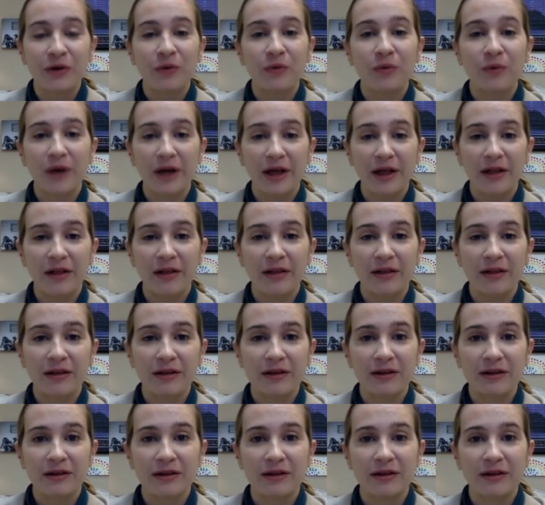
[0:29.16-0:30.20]
Well,
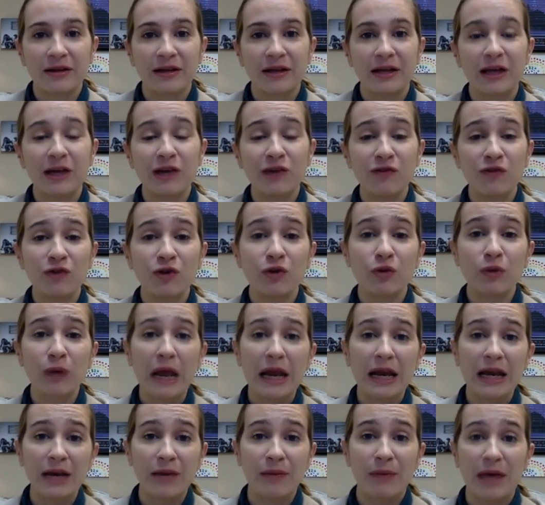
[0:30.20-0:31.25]
if you're
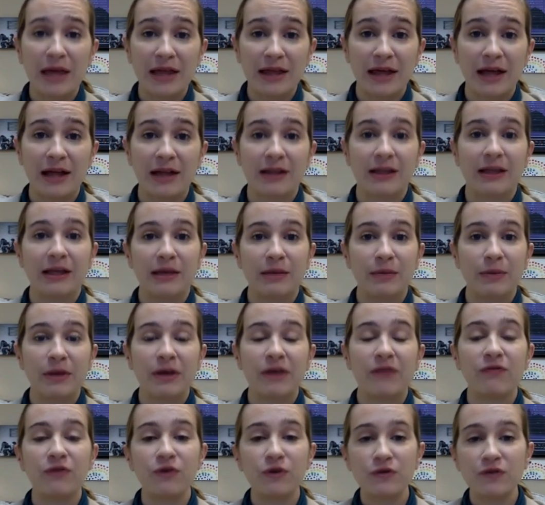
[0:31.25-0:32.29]
ready to make that leap,
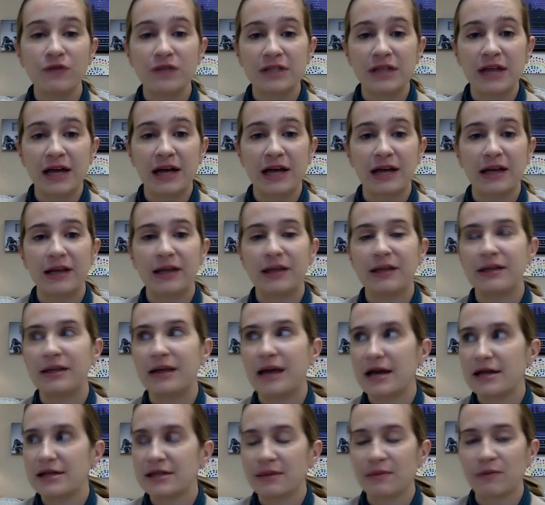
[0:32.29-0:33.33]
if you've decided,
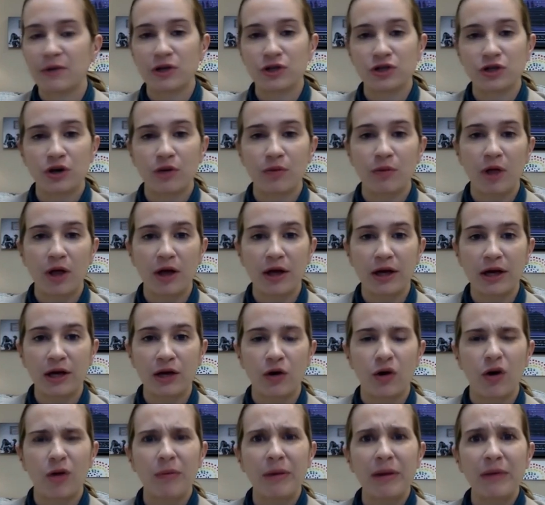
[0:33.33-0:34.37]
yes, I'm going to start blogging,
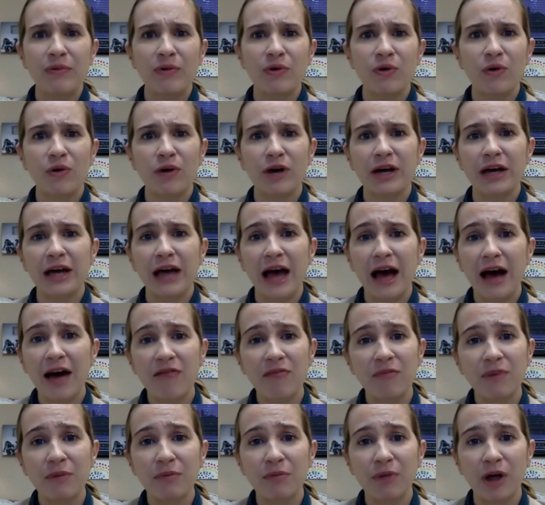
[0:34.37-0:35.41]
or maybe you already
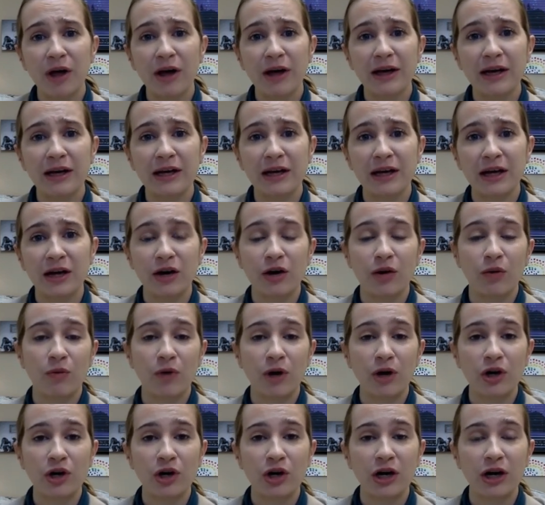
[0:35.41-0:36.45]
have been blogging and are
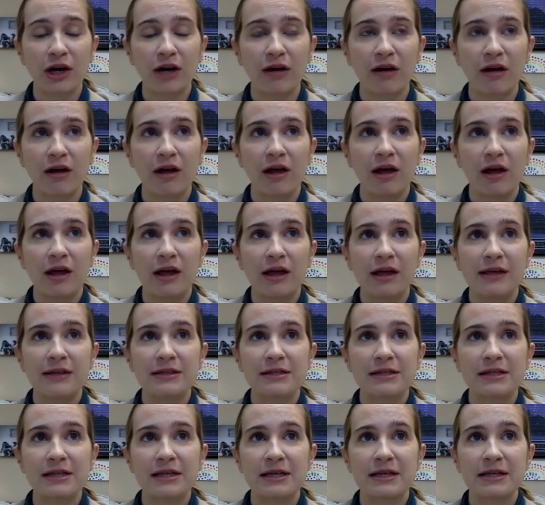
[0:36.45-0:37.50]
wondering,
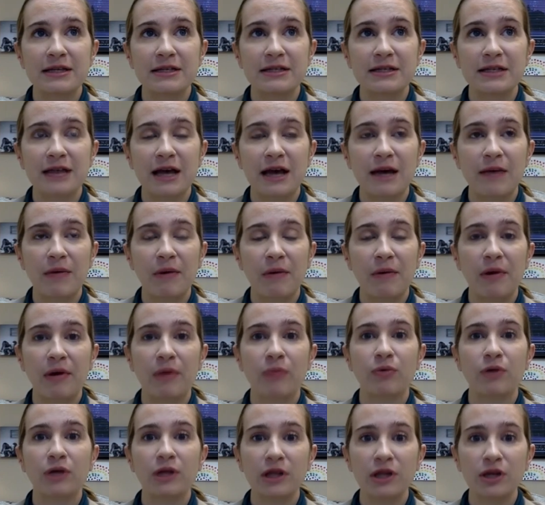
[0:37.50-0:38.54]
am I
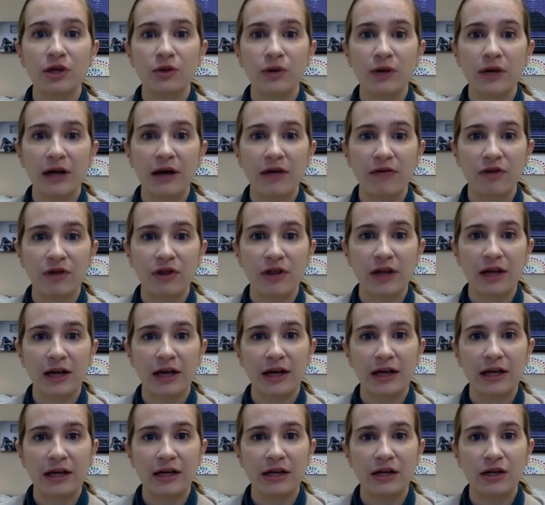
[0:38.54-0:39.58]
really doing everything I
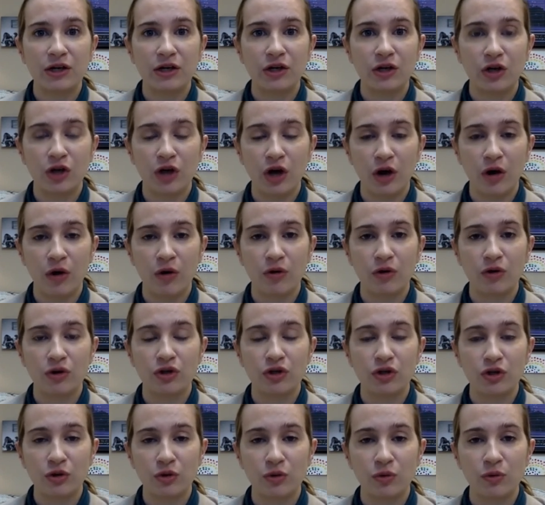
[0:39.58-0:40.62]
need to
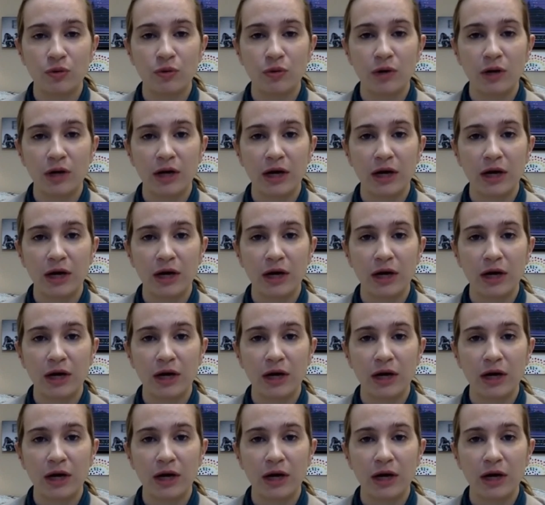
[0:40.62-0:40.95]
do